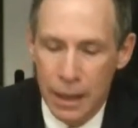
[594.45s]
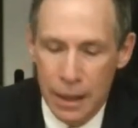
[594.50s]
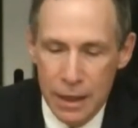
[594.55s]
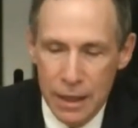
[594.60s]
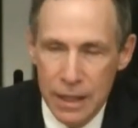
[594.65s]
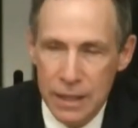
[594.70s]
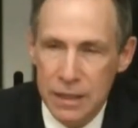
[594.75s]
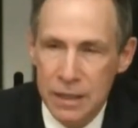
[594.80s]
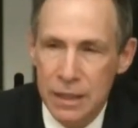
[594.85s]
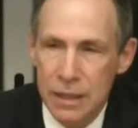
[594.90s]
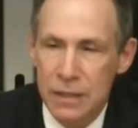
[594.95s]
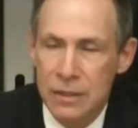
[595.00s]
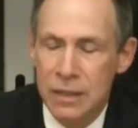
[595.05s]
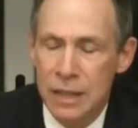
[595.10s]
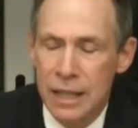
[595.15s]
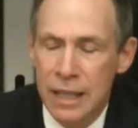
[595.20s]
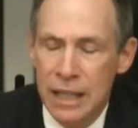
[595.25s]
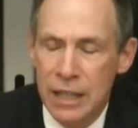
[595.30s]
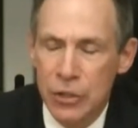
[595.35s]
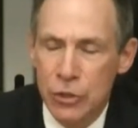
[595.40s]
This is
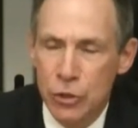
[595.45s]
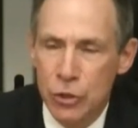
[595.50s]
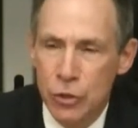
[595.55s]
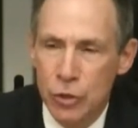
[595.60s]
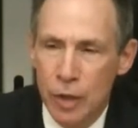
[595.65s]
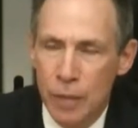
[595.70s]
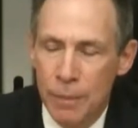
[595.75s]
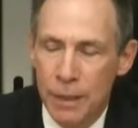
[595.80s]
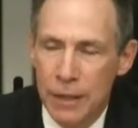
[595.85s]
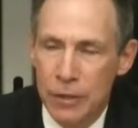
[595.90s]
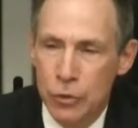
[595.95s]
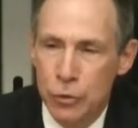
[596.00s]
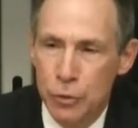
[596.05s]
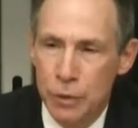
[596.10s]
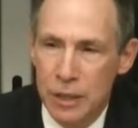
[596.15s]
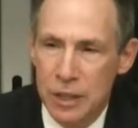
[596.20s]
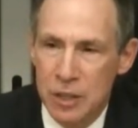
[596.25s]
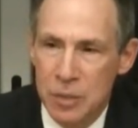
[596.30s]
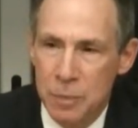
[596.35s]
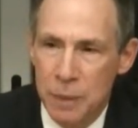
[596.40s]
an issue about
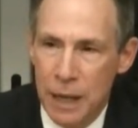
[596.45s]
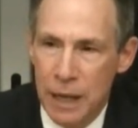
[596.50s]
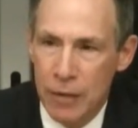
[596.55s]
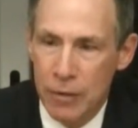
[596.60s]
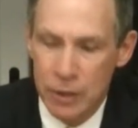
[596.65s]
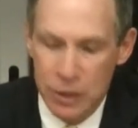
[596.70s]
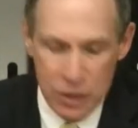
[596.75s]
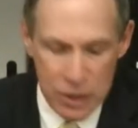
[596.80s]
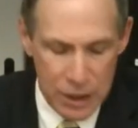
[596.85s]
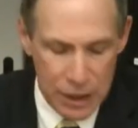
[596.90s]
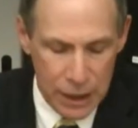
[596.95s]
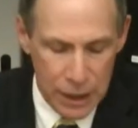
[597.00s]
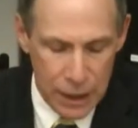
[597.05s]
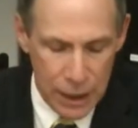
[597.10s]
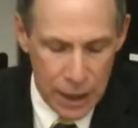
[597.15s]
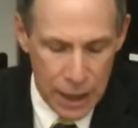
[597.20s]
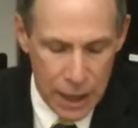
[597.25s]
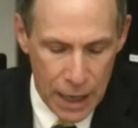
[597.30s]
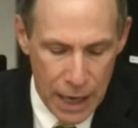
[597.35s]
transparency